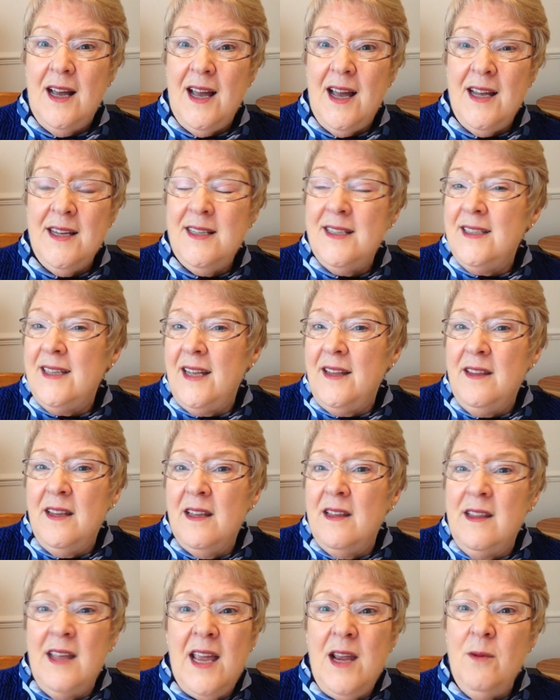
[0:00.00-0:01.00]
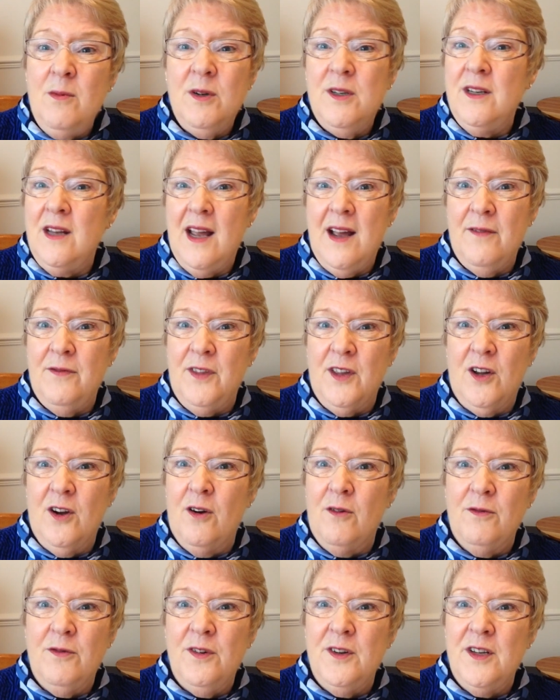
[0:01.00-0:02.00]
and said that they wouldn't have the
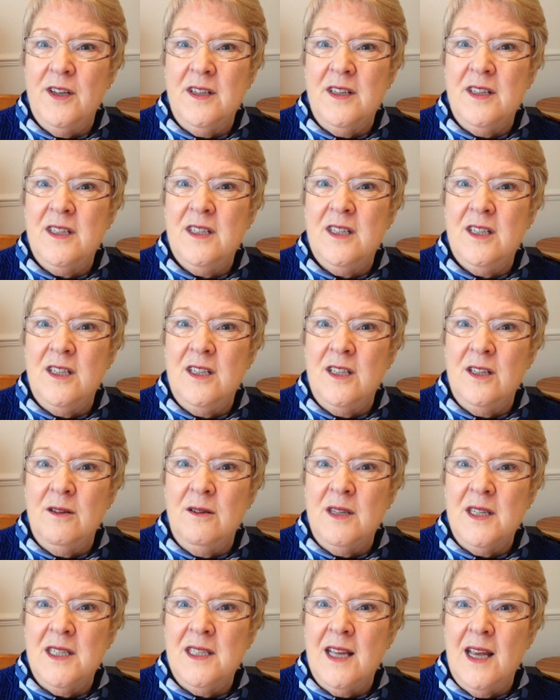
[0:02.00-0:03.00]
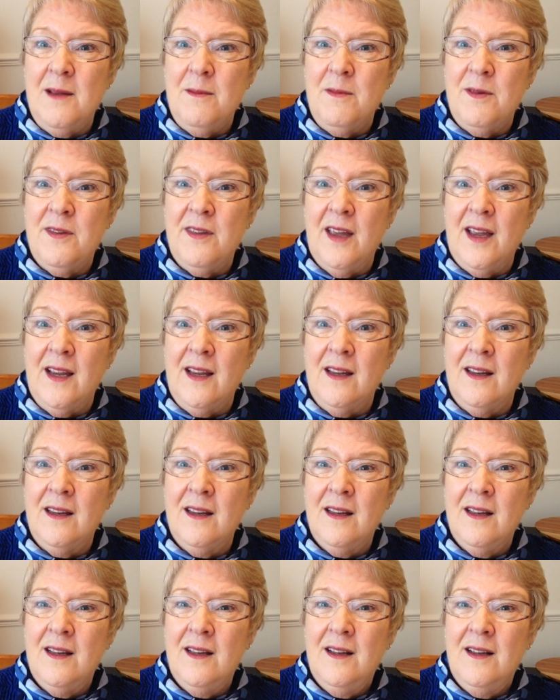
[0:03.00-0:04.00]
confidence to do the same thing.
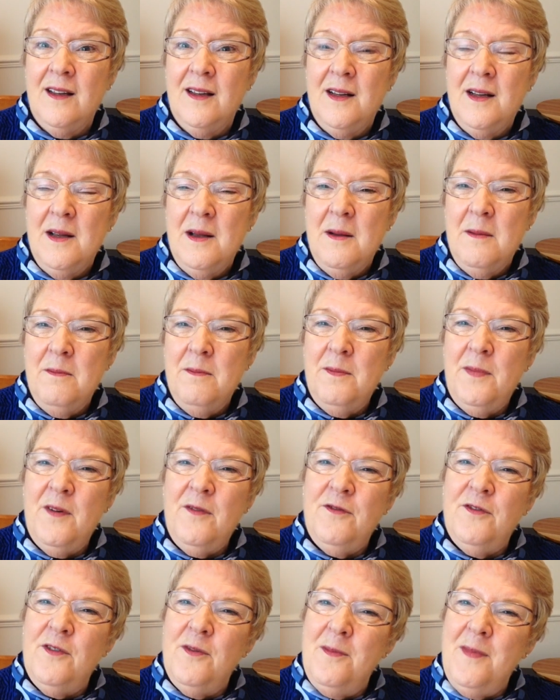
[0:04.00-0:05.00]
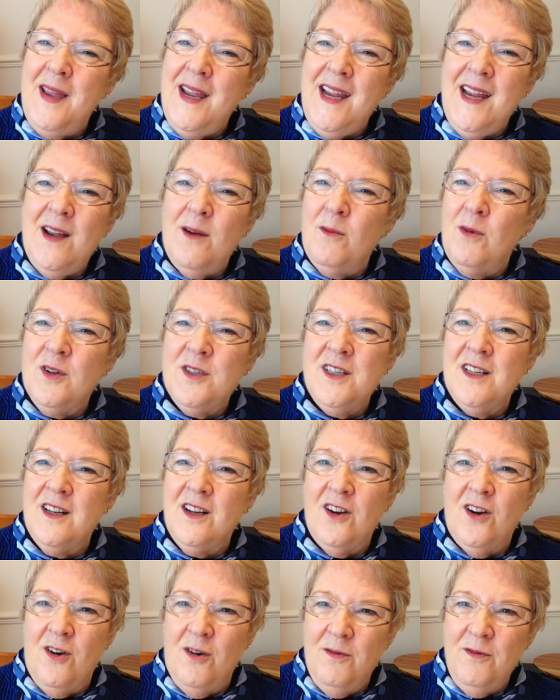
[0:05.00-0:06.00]
But for me, it wasn't
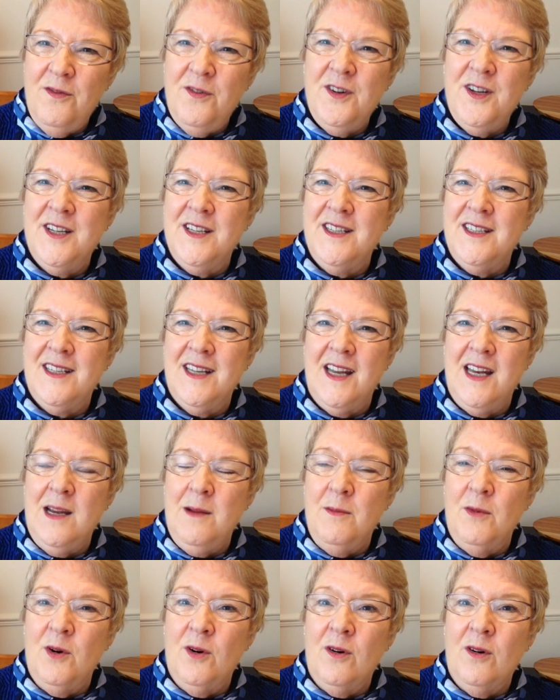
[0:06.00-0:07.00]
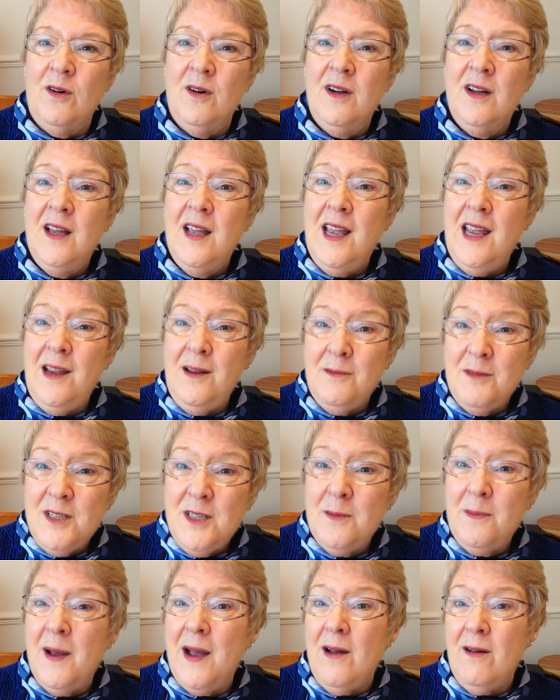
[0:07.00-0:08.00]
confidence anymore. It was
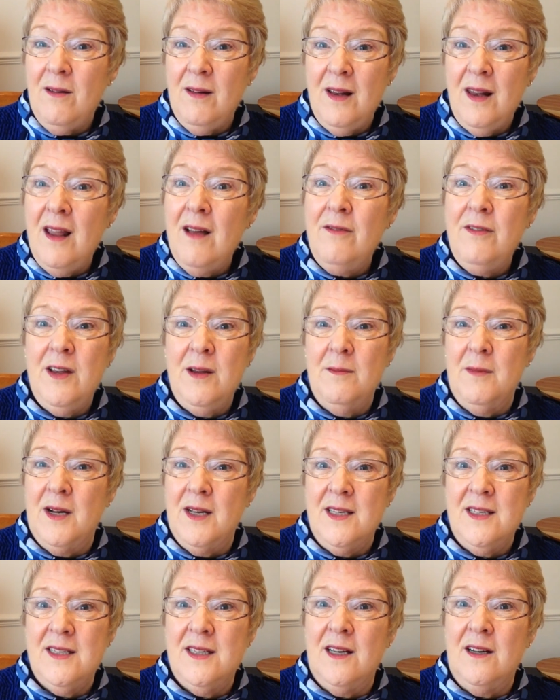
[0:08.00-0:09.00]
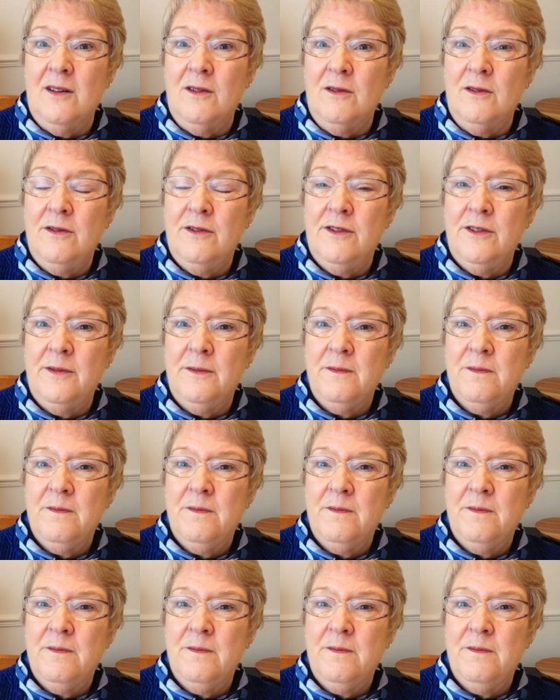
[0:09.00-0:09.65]
about loving myself.